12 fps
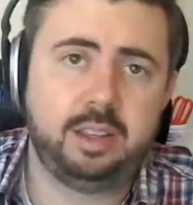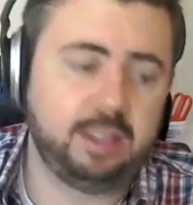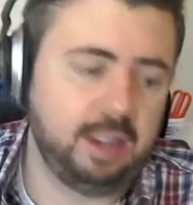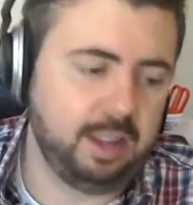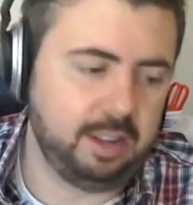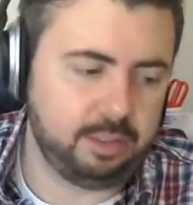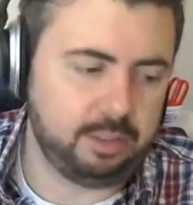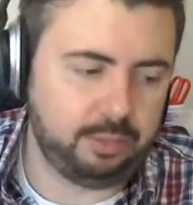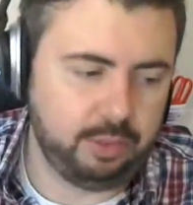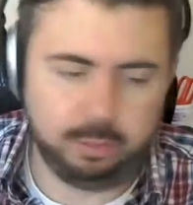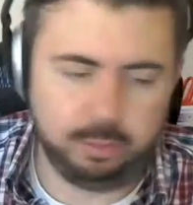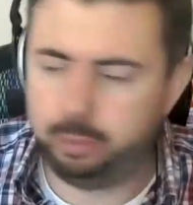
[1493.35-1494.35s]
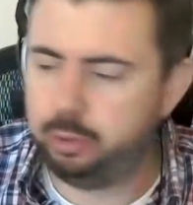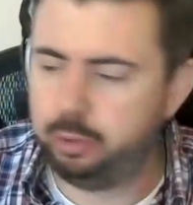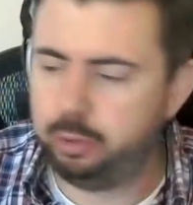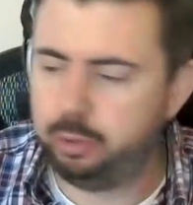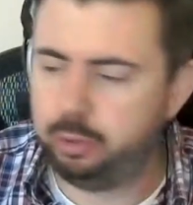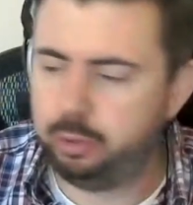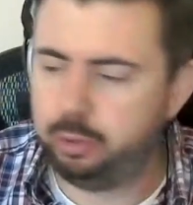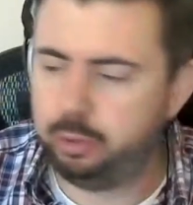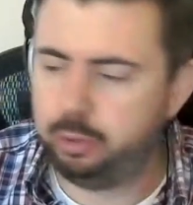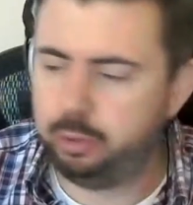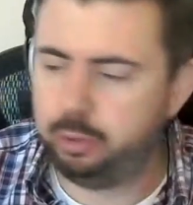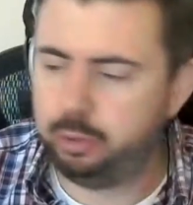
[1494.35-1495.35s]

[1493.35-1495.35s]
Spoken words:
is getting its official Blu-ray release.